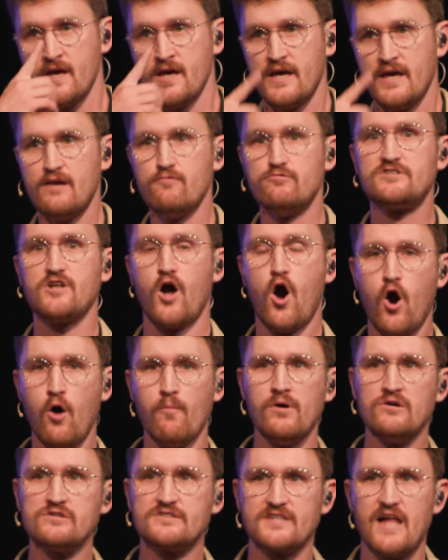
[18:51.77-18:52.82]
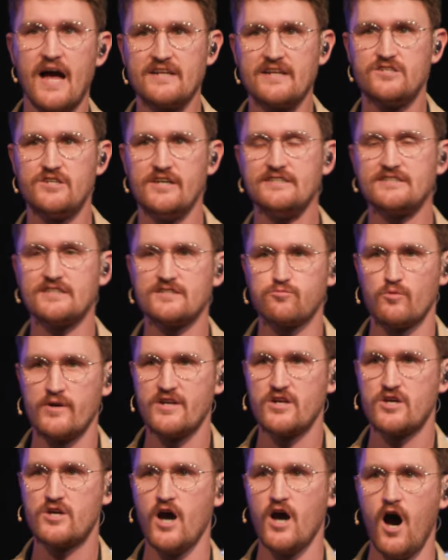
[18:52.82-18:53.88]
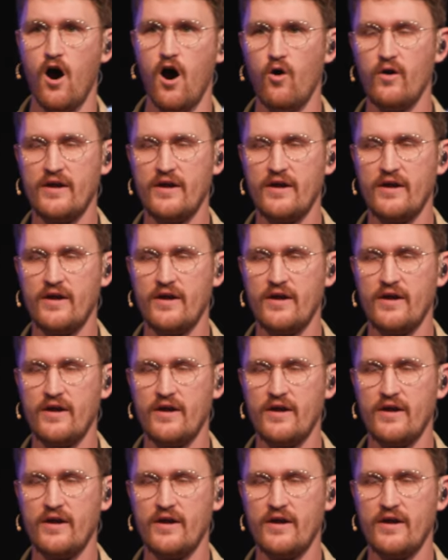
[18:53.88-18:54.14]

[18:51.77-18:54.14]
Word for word: it was almost like Jesus would go,